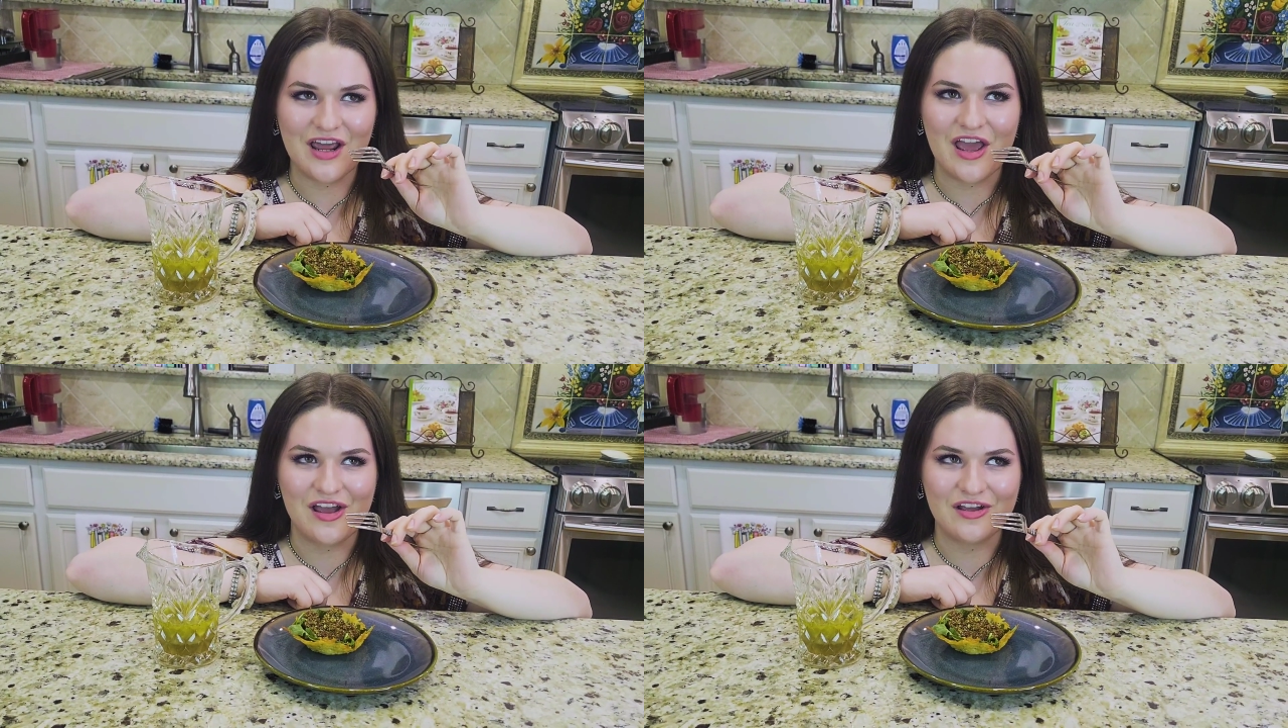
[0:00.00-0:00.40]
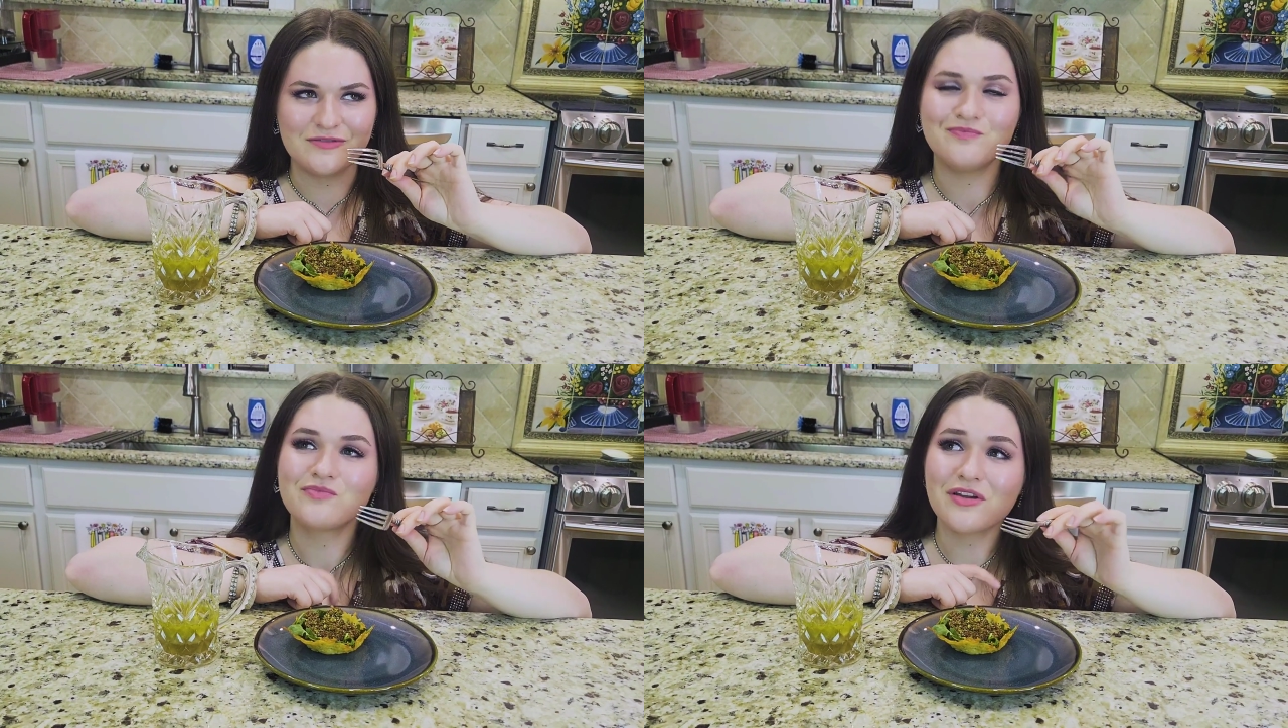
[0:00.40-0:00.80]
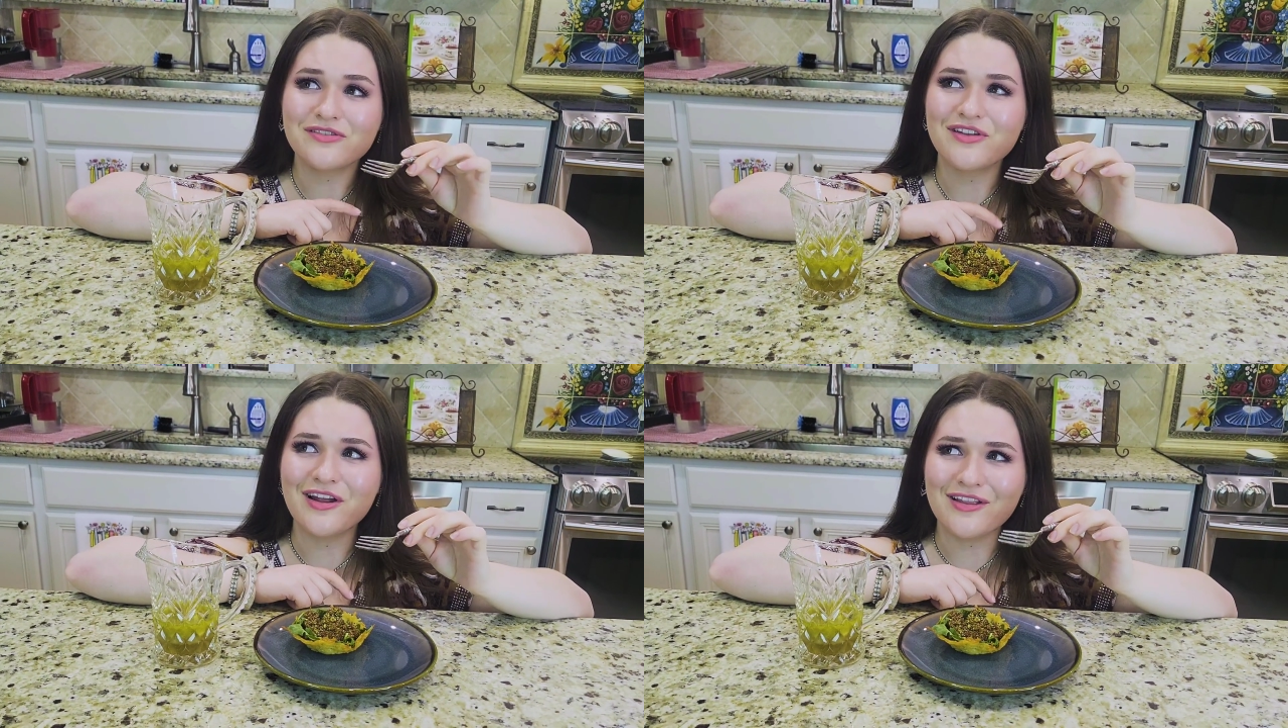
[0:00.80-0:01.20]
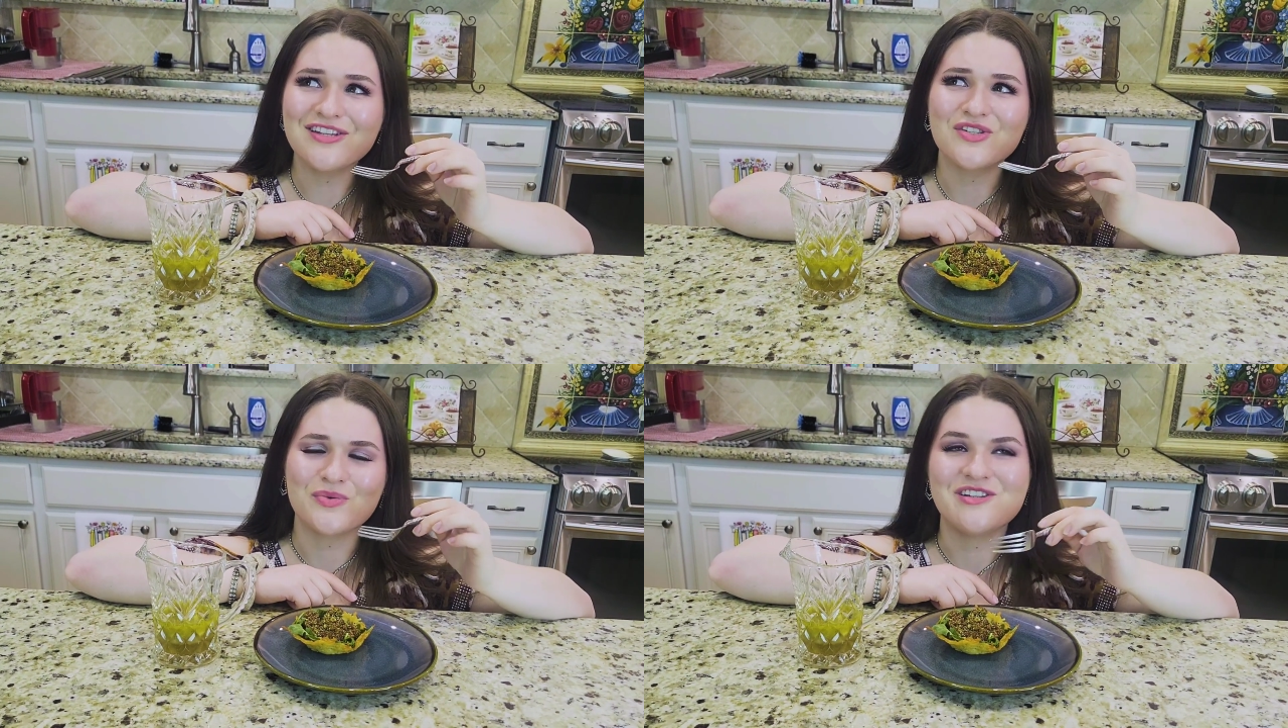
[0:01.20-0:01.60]
a slightly
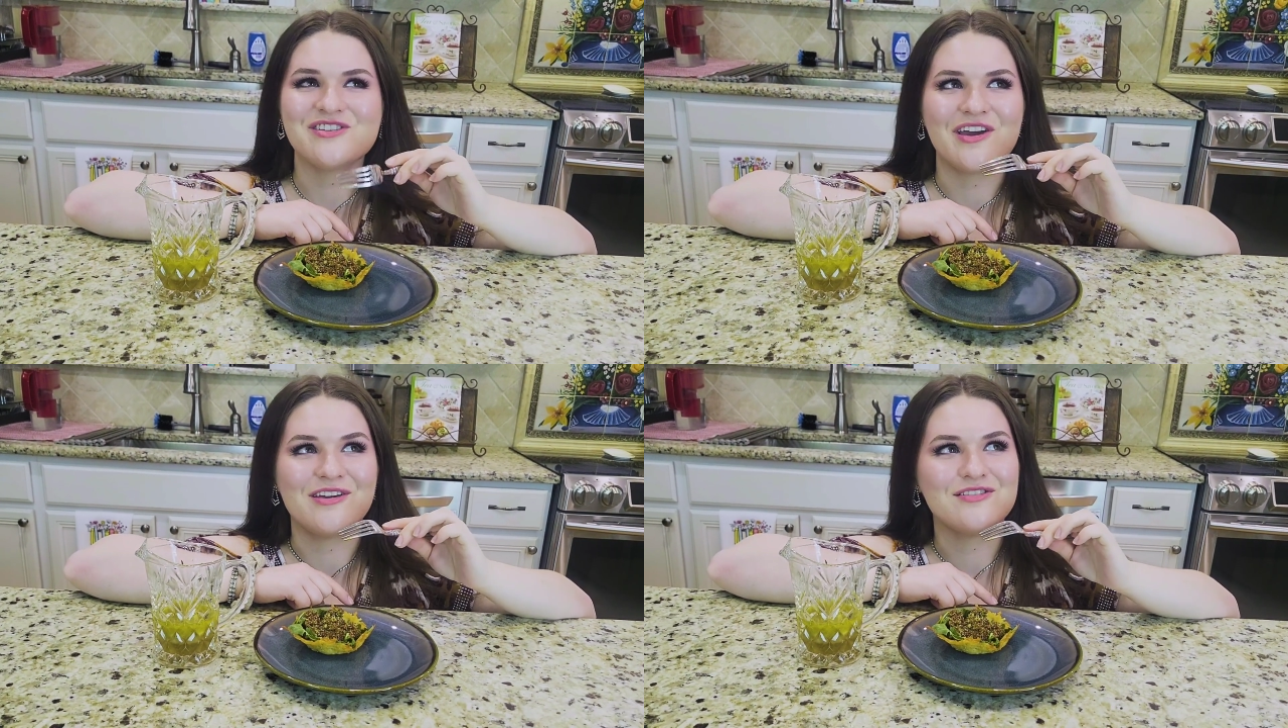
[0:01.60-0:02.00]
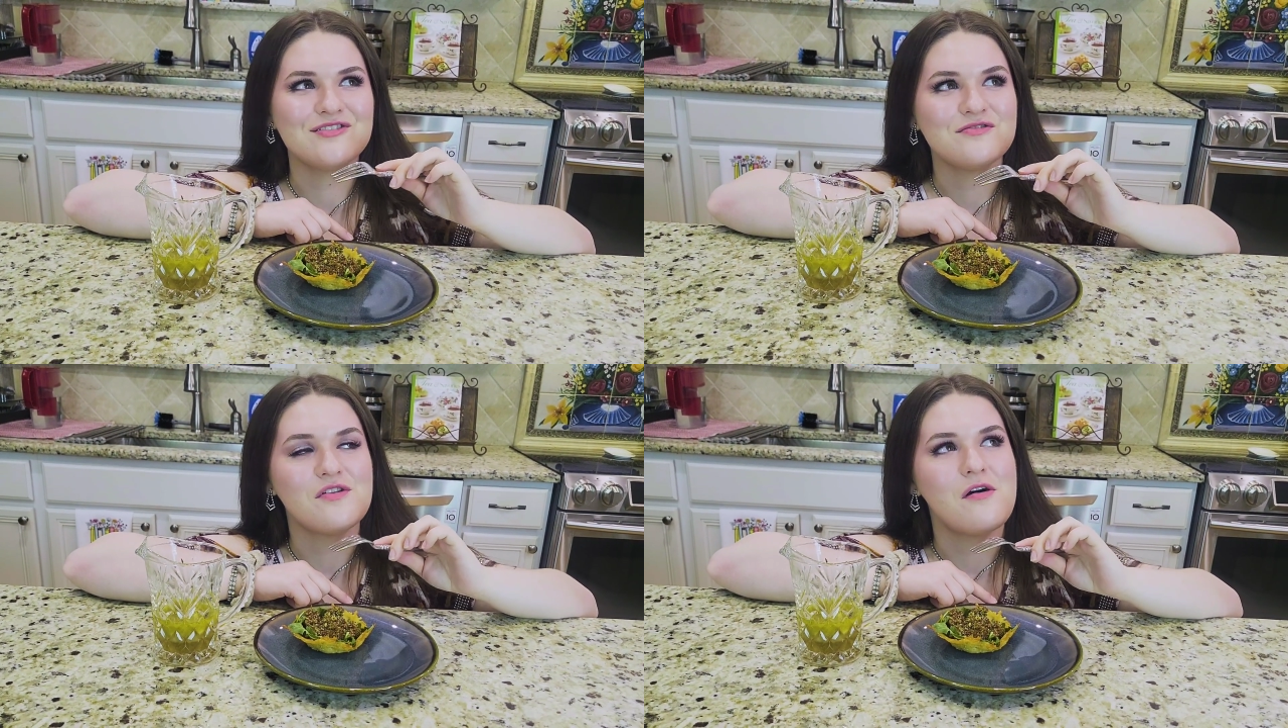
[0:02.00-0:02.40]
sweet taste.